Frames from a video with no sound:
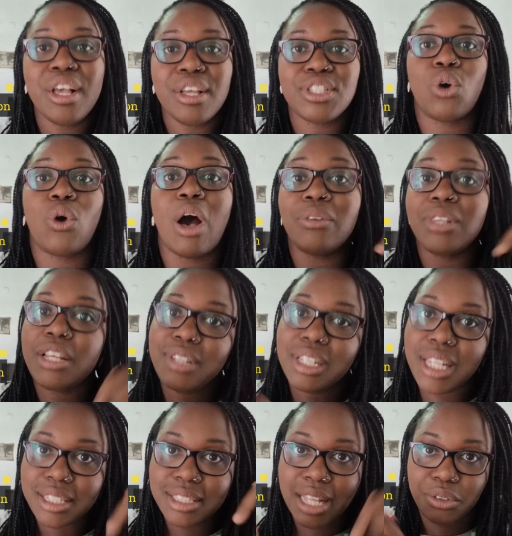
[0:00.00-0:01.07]
So I'll leave the
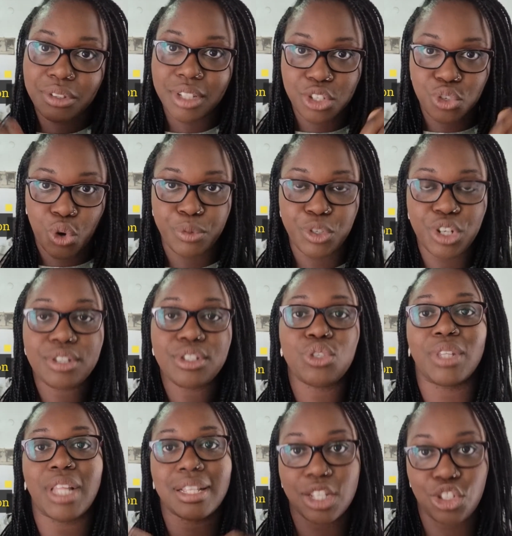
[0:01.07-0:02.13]
link down in the description. So
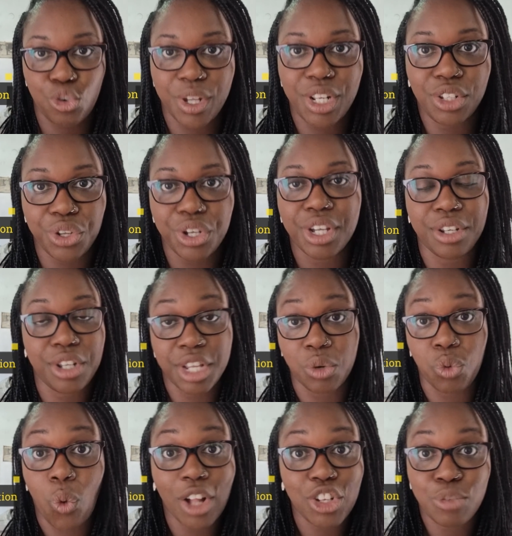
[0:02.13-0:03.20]
that's a training that you
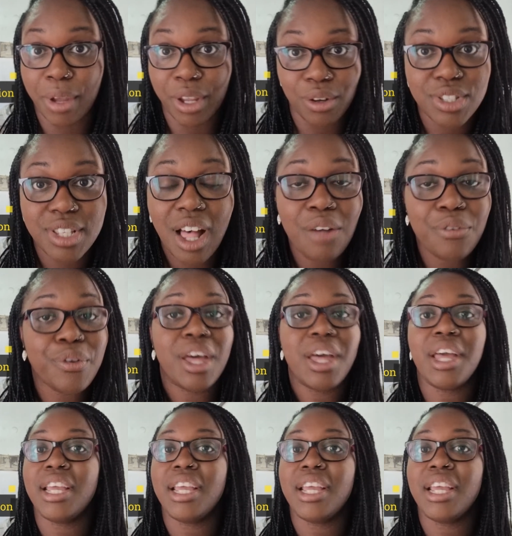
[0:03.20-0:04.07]
can watch by yourself.